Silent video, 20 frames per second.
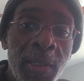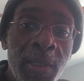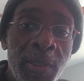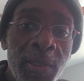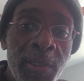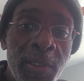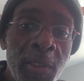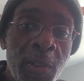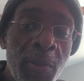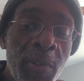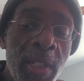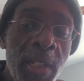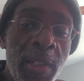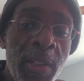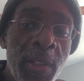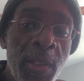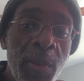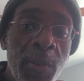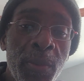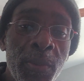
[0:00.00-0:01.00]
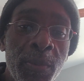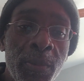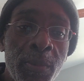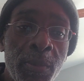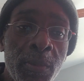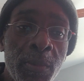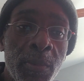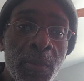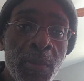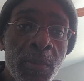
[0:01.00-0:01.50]
so can you.
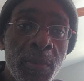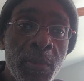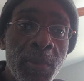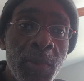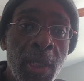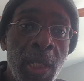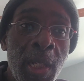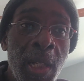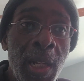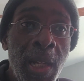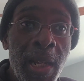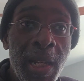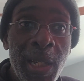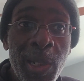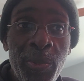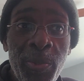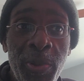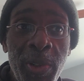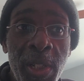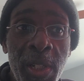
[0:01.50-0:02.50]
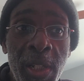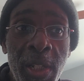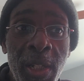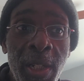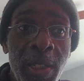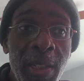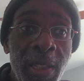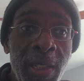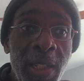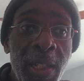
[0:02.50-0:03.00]
I
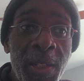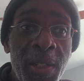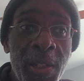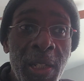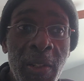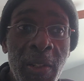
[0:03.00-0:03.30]
appreciate each and